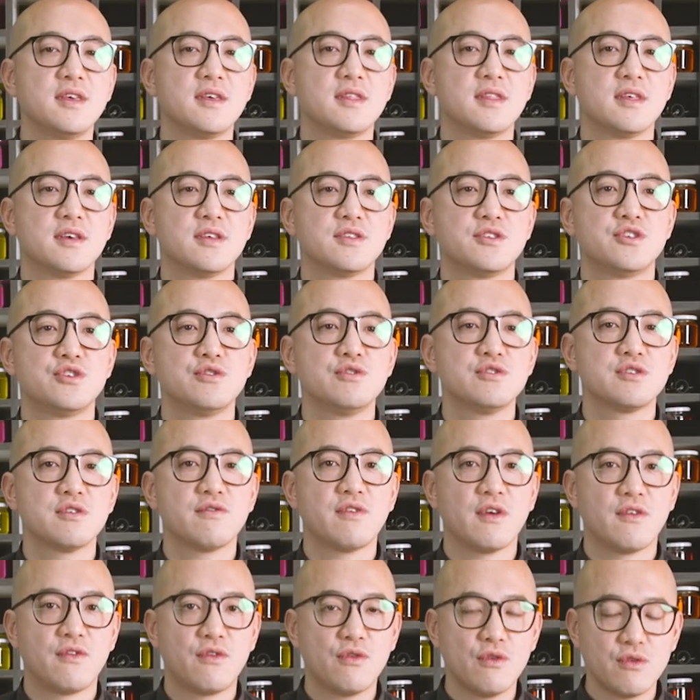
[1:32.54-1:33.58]
in a juice of
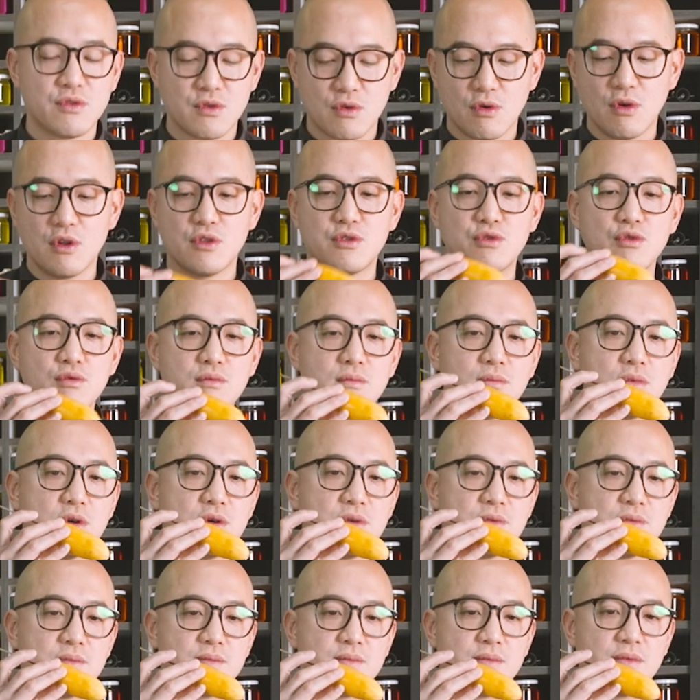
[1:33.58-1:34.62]
a fruit called tumbo,
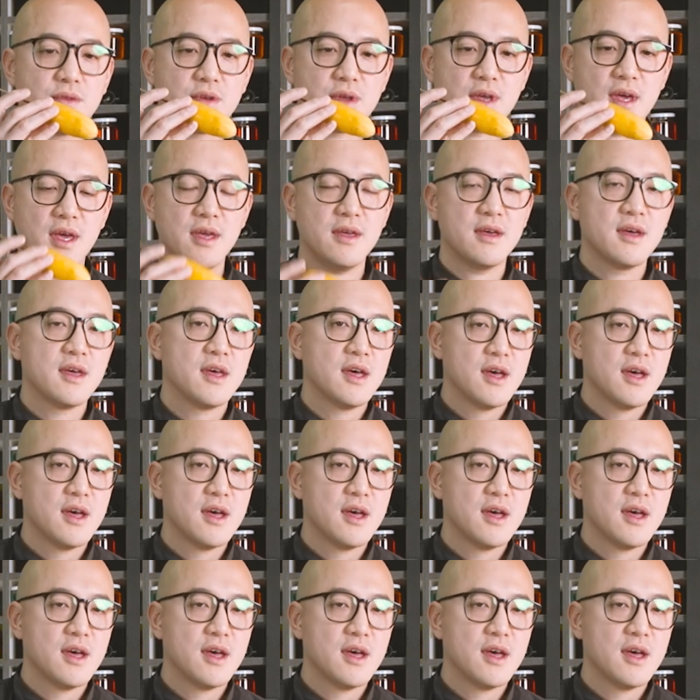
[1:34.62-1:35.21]
okay?